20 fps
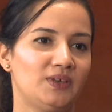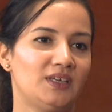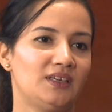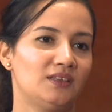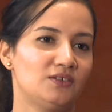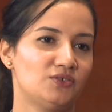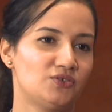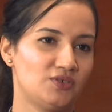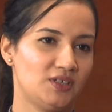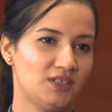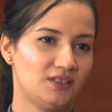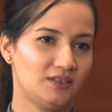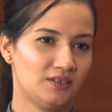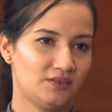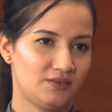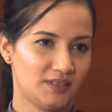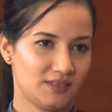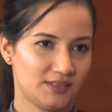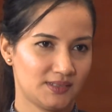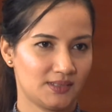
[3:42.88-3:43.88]
can treat the
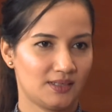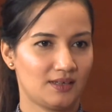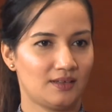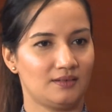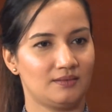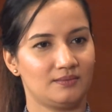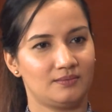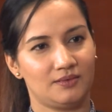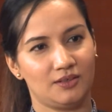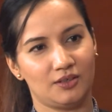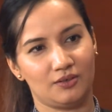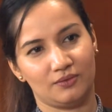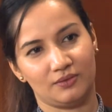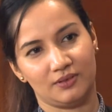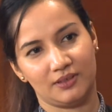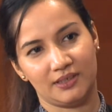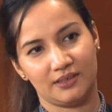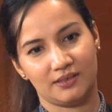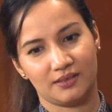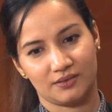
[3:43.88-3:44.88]
risk and
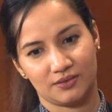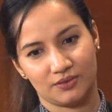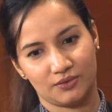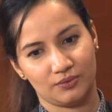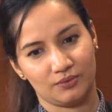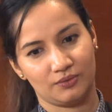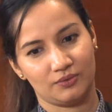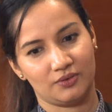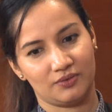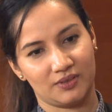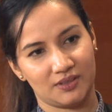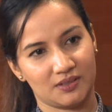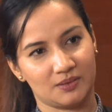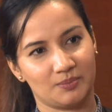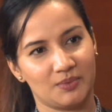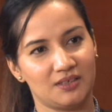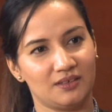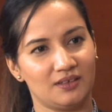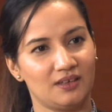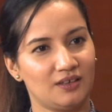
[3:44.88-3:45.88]
lead us to the risk
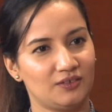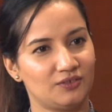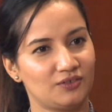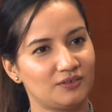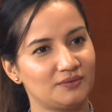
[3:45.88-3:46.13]
mitigation.